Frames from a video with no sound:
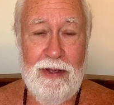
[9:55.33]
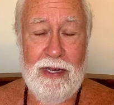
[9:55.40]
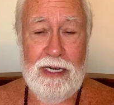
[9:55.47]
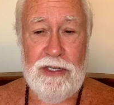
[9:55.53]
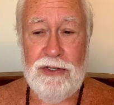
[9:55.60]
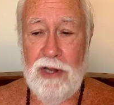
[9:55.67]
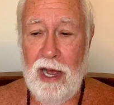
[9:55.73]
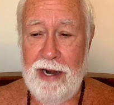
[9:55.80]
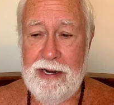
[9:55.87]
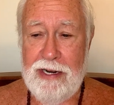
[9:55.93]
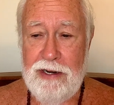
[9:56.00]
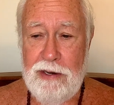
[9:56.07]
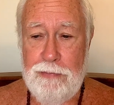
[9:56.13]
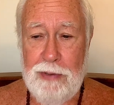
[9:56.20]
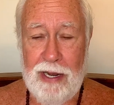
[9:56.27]
It's not
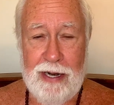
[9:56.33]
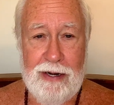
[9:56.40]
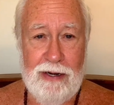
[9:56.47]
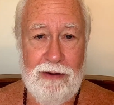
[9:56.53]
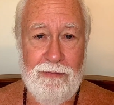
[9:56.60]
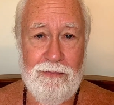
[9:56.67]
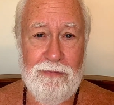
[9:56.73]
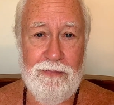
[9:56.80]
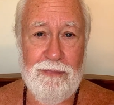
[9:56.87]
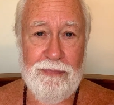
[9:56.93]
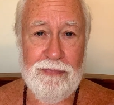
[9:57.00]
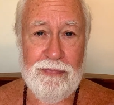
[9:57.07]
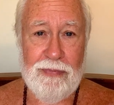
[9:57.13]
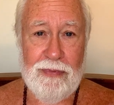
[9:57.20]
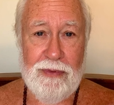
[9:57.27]
independent
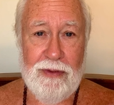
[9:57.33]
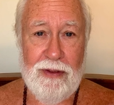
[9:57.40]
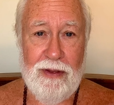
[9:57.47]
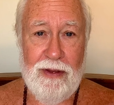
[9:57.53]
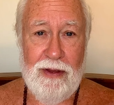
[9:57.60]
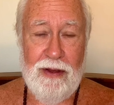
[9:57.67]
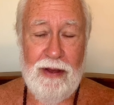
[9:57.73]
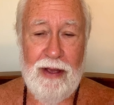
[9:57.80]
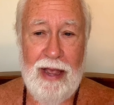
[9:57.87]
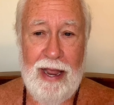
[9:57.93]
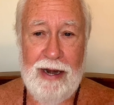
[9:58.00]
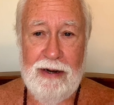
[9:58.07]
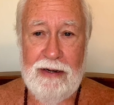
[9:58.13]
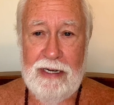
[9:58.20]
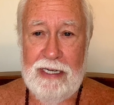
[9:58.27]

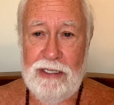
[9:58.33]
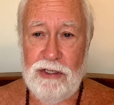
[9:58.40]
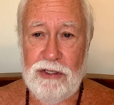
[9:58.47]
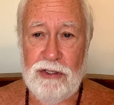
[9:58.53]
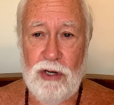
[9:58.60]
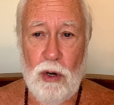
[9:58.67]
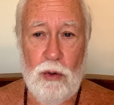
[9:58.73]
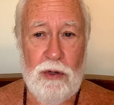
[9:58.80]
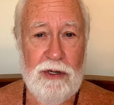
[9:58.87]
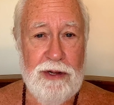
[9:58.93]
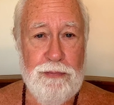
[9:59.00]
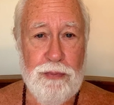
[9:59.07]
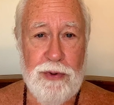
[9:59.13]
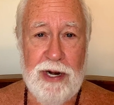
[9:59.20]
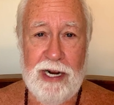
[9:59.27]
and it's totally
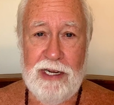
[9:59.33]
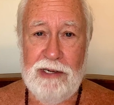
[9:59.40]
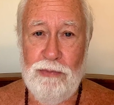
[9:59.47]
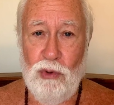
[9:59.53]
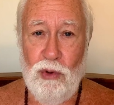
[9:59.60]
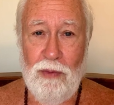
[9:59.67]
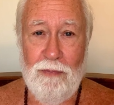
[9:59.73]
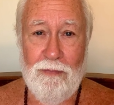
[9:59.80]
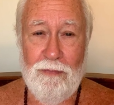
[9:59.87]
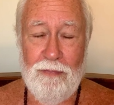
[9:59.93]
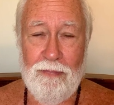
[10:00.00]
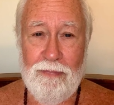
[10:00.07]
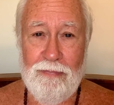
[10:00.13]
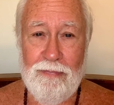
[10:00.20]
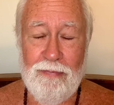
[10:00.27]
predictable
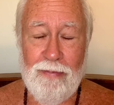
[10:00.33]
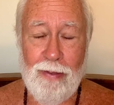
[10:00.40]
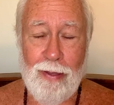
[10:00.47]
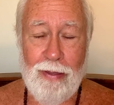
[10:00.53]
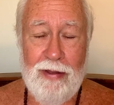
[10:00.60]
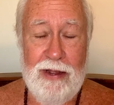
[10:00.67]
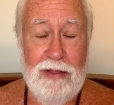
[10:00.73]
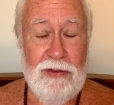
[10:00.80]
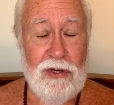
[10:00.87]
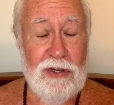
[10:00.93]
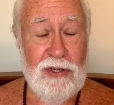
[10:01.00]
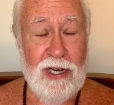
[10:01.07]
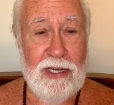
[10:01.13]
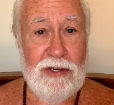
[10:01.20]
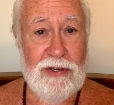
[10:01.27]
in the
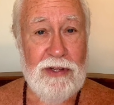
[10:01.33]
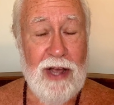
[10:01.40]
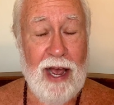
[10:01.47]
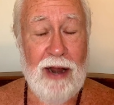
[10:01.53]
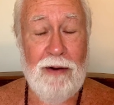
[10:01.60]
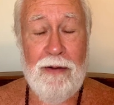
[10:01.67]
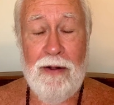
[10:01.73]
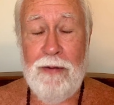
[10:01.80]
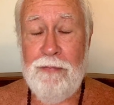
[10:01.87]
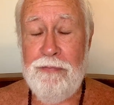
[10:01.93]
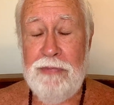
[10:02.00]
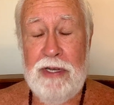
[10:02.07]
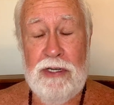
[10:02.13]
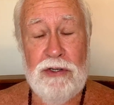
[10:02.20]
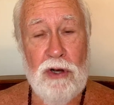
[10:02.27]
sense that
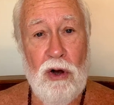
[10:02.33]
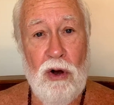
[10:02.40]
it's